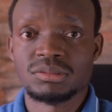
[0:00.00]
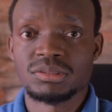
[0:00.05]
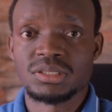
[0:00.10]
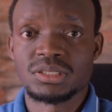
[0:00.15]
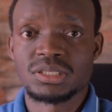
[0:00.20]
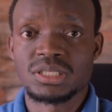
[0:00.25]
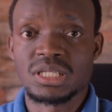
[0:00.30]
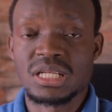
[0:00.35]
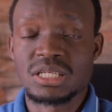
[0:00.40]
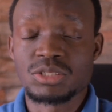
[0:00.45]

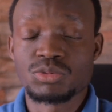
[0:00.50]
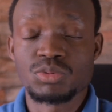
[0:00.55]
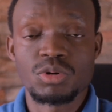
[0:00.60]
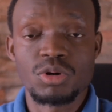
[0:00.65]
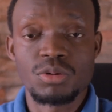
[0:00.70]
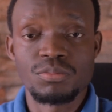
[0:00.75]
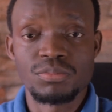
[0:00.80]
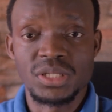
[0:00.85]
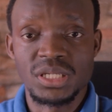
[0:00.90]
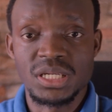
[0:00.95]
It can as well
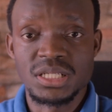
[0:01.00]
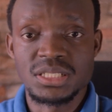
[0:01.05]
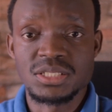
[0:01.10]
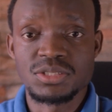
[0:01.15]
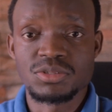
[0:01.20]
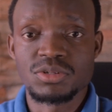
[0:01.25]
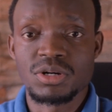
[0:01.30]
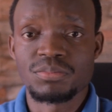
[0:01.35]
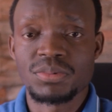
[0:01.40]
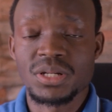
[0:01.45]
complicate
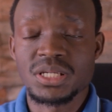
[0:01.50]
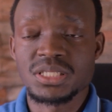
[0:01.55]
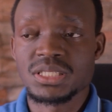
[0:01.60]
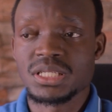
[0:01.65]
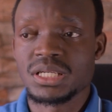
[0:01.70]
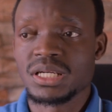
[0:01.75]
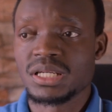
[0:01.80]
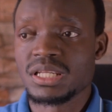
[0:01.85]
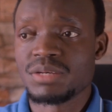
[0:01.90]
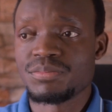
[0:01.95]
into
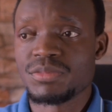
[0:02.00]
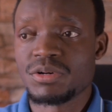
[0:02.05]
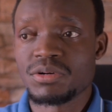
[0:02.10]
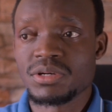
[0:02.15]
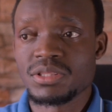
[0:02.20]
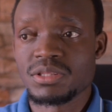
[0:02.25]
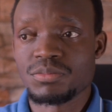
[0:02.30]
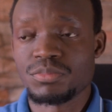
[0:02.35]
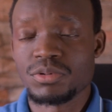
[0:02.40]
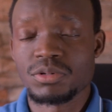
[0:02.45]
aplastic anemia
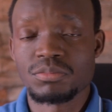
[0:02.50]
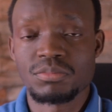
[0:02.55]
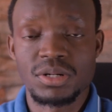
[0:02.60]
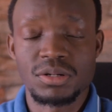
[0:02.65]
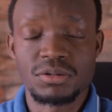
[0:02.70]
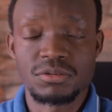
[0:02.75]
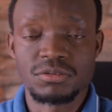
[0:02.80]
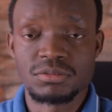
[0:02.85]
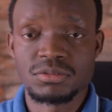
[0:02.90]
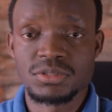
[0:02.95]
where the bone
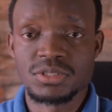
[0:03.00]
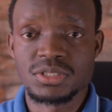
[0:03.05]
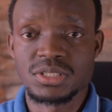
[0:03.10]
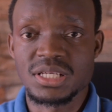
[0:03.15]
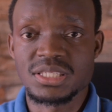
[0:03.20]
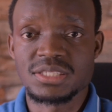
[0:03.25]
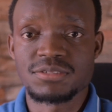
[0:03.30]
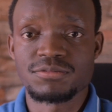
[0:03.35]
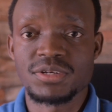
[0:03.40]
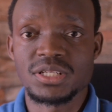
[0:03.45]
marrow
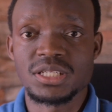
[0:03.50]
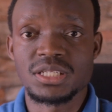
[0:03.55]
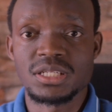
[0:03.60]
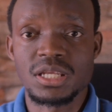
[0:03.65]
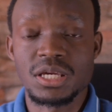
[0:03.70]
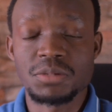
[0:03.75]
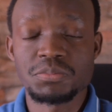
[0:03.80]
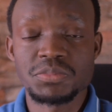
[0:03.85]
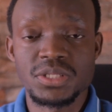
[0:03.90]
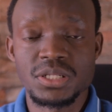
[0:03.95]
starts fading.
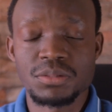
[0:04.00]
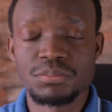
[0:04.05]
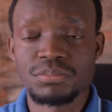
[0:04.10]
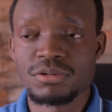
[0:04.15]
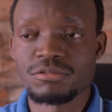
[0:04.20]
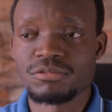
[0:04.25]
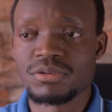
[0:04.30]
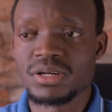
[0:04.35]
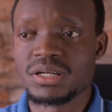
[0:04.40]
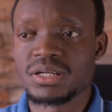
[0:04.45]

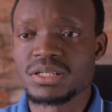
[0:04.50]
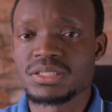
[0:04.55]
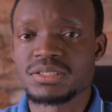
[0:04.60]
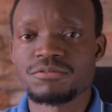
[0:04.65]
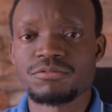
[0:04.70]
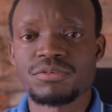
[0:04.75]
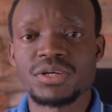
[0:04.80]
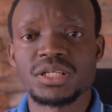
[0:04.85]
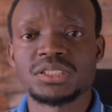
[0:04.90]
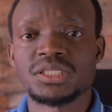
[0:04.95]
Epstein-Barr virus
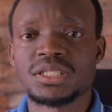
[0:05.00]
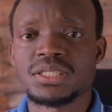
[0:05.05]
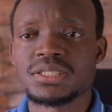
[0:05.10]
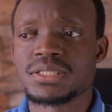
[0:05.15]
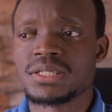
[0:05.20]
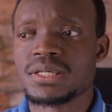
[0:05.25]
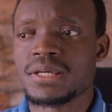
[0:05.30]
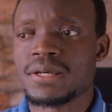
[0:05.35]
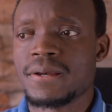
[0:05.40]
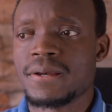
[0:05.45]

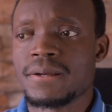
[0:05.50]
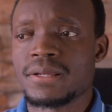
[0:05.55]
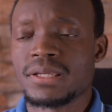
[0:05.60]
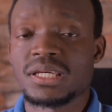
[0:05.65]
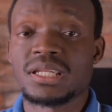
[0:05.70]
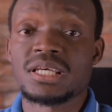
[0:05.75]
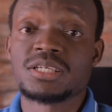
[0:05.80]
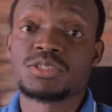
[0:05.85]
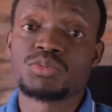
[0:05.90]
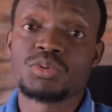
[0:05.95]
infections
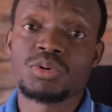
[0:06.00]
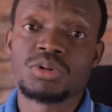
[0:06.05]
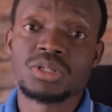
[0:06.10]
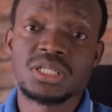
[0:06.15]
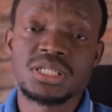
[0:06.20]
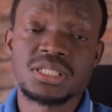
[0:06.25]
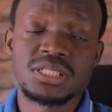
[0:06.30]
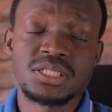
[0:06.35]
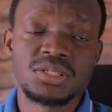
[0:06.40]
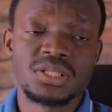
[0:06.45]
can as well
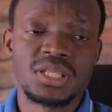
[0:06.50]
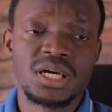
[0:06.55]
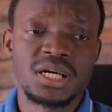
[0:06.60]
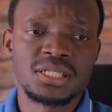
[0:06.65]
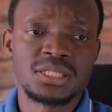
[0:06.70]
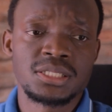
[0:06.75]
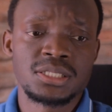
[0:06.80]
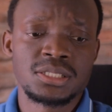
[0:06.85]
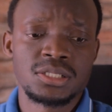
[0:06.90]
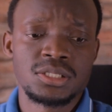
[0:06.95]
lead to
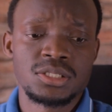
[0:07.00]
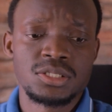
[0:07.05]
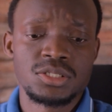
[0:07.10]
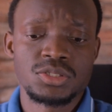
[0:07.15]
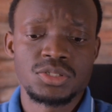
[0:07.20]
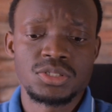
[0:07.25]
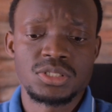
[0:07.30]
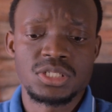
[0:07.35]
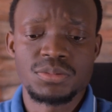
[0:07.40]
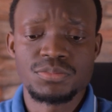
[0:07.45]
that.
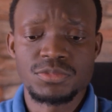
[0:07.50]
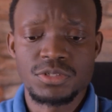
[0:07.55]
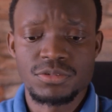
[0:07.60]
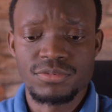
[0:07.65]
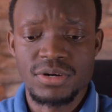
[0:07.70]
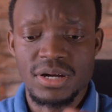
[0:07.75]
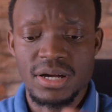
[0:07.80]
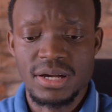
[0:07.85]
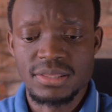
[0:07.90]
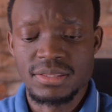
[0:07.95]
So in terms of
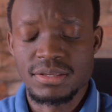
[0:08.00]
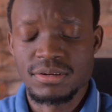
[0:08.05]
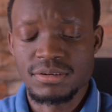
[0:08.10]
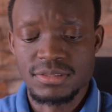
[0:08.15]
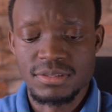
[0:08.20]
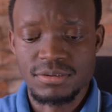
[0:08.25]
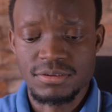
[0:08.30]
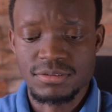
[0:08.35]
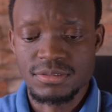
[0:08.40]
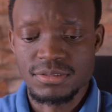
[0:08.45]

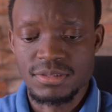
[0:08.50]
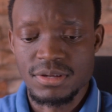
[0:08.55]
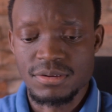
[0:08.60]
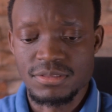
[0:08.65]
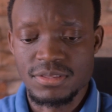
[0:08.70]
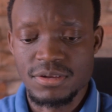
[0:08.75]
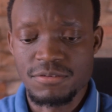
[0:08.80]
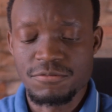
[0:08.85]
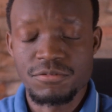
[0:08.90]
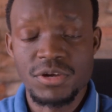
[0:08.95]

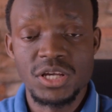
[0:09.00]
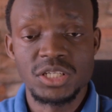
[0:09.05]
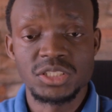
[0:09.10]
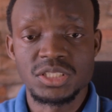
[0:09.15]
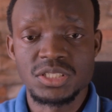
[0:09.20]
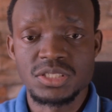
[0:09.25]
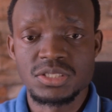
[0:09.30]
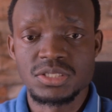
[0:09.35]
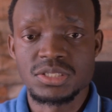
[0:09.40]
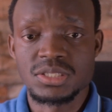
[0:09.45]
the
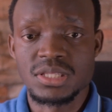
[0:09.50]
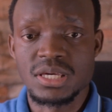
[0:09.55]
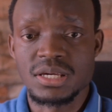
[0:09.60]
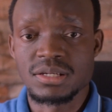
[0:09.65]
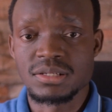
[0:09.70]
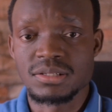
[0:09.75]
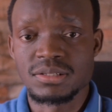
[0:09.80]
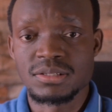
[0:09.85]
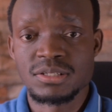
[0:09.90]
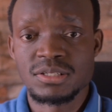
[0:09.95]
infections,
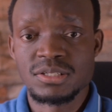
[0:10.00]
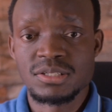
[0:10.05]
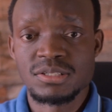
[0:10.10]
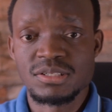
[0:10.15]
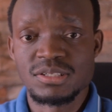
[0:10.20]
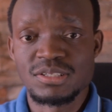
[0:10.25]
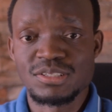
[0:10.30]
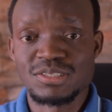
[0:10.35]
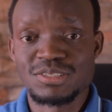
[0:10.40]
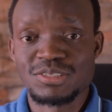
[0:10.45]

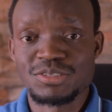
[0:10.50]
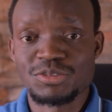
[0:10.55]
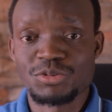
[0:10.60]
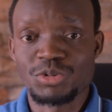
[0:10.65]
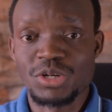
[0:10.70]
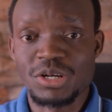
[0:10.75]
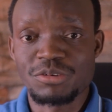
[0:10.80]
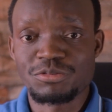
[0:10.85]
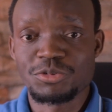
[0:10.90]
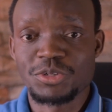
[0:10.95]

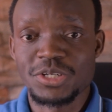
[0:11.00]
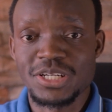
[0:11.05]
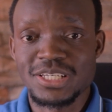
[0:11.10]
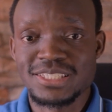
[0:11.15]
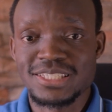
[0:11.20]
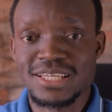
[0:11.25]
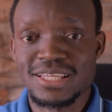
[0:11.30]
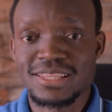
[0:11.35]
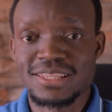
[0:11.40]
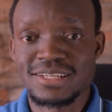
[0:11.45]
we have to
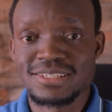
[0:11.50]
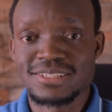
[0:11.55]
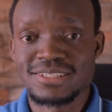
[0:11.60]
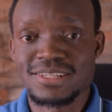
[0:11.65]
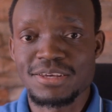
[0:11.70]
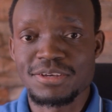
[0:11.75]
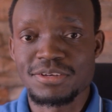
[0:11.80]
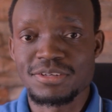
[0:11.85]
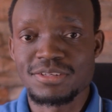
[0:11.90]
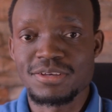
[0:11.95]
understand that
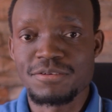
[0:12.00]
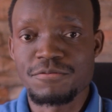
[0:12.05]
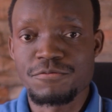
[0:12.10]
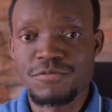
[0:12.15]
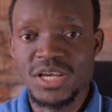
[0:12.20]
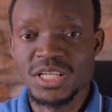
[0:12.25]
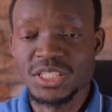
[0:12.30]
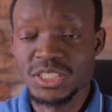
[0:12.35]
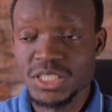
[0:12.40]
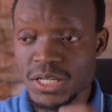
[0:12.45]
the
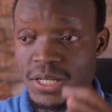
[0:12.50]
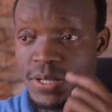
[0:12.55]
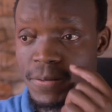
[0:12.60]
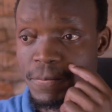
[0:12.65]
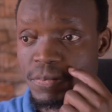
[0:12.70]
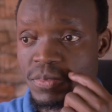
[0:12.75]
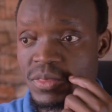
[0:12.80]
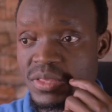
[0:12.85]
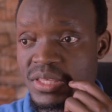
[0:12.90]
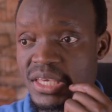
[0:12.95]
infection
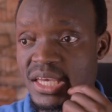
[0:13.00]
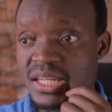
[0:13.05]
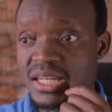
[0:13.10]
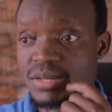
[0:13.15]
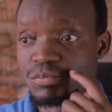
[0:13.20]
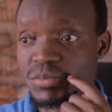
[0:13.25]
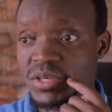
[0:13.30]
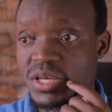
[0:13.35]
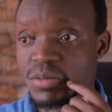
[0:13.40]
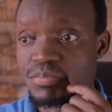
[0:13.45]

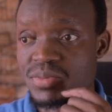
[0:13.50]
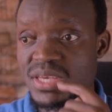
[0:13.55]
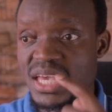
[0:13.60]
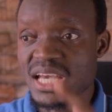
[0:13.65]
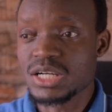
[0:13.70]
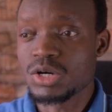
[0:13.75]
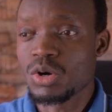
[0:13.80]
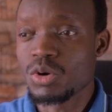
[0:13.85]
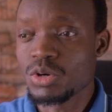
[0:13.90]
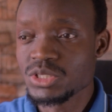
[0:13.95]
can be
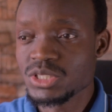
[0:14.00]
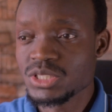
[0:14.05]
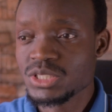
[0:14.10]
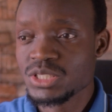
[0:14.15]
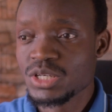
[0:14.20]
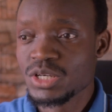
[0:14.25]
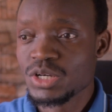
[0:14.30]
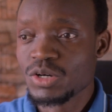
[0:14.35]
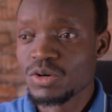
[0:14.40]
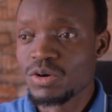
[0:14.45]
a cause,
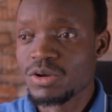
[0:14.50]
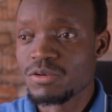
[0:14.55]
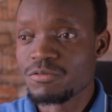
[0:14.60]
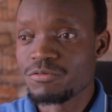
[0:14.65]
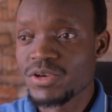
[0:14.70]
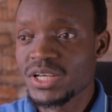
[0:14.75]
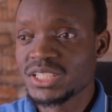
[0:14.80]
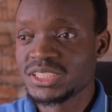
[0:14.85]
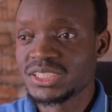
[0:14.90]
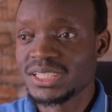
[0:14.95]
or
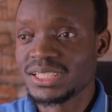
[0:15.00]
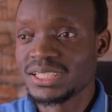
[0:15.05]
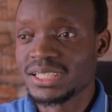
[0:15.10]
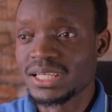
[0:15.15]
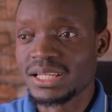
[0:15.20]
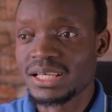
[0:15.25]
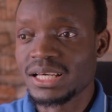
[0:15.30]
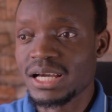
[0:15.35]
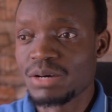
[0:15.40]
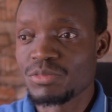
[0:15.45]
infection
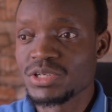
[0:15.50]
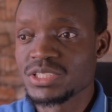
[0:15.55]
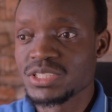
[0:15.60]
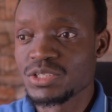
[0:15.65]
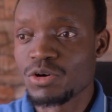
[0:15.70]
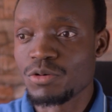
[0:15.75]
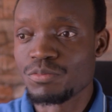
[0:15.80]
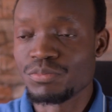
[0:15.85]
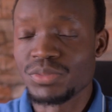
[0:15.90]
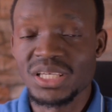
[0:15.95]
can come as a
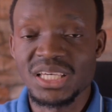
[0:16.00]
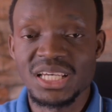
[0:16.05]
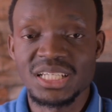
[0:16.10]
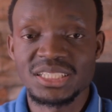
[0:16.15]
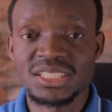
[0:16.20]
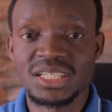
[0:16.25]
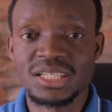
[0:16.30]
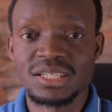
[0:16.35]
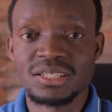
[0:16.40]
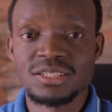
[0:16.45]

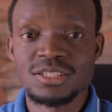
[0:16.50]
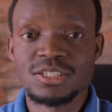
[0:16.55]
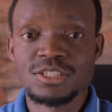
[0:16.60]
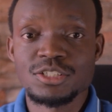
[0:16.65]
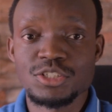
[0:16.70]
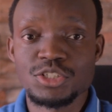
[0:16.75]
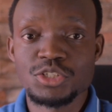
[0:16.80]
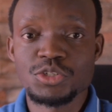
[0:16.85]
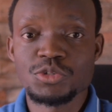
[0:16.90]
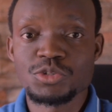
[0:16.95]
complication
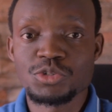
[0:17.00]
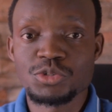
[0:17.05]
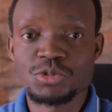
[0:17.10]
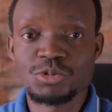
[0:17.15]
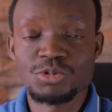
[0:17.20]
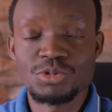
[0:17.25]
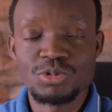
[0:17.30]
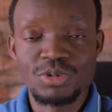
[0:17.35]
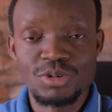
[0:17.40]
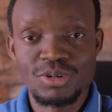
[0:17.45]
due
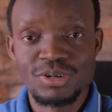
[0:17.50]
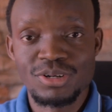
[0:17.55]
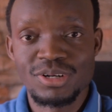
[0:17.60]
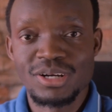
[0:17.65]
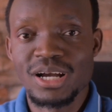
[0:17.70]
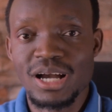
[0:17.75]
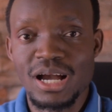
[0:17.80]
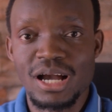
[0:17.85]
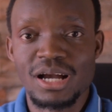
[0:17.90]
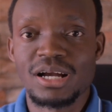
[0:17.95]
to
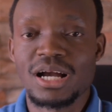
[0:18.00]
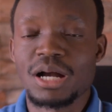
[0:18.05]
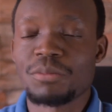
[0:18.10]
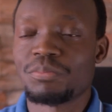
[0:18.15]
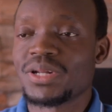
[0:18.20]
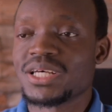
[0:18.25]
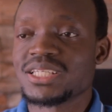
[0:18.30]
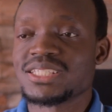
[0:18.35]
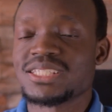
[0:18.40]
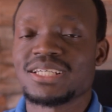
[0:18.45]

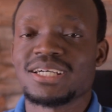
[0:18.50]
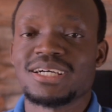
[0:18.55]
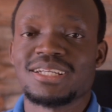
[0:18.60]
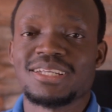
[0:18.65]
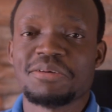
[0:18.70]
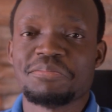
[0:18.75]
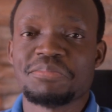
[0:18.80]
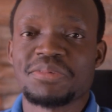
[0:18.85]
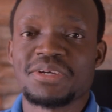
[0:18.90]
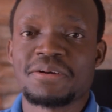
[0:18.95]
aplastic
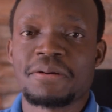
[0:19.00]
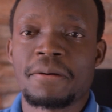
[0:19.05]
anemia.